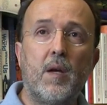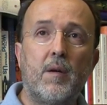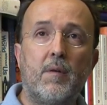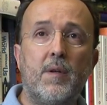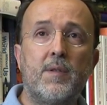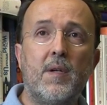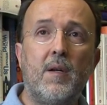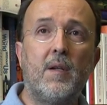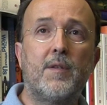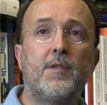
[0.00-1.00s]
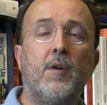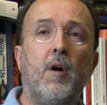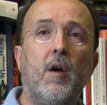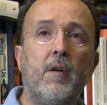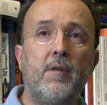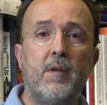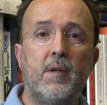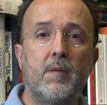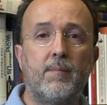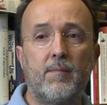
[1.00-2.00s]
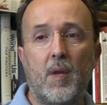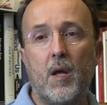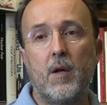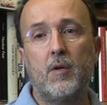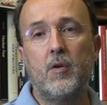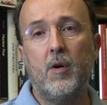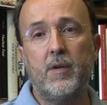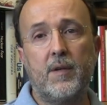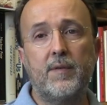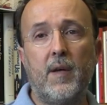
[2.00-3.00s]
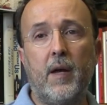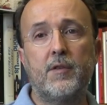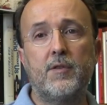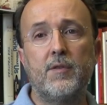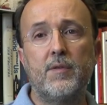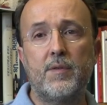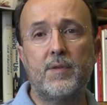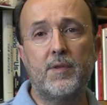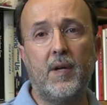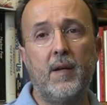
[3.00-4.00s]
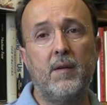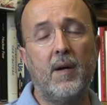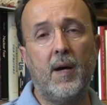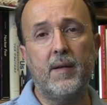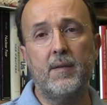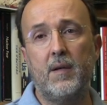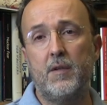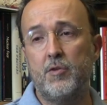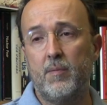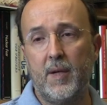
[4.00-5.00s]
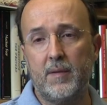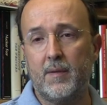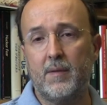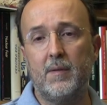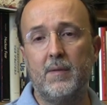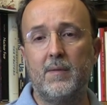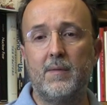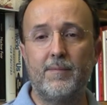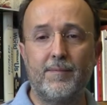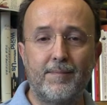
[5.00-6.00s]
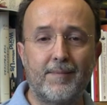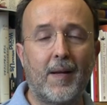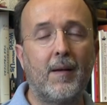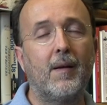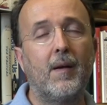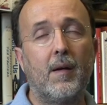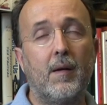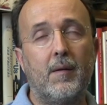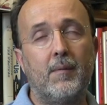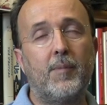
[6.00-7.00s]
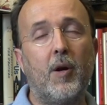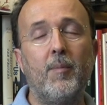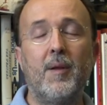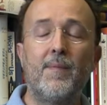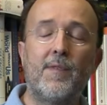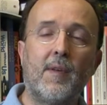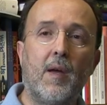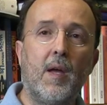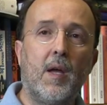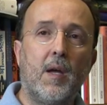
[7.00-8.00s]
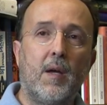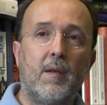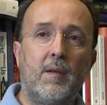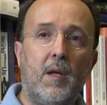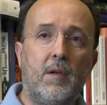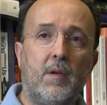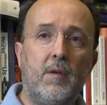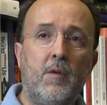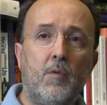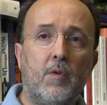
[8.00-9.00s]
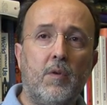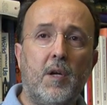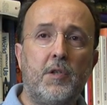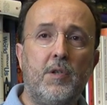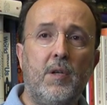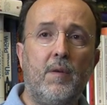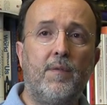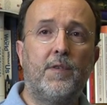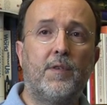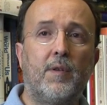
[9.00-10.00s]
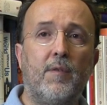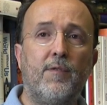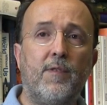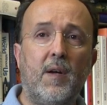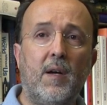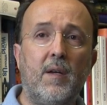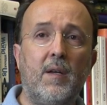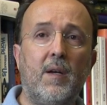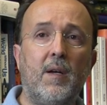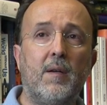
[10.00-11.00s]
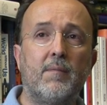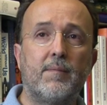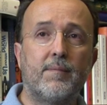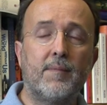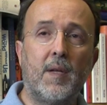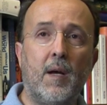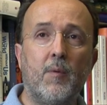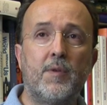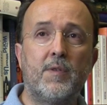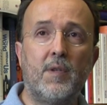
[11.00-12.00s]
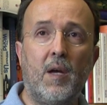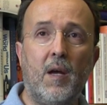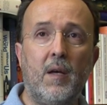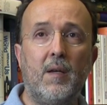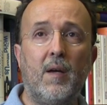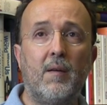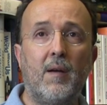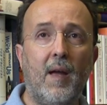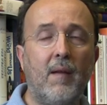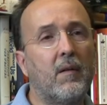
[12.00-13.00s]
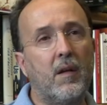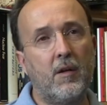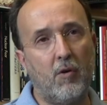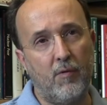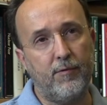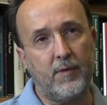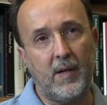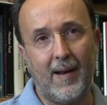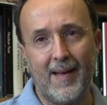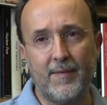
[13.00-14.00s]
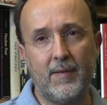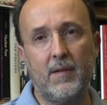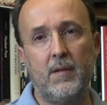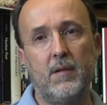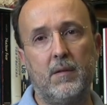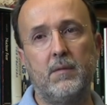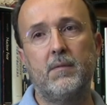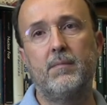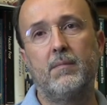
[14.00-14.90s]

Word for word: results on conic sections and other geometrical problems that Newton achieves via, I would say, a handling of classical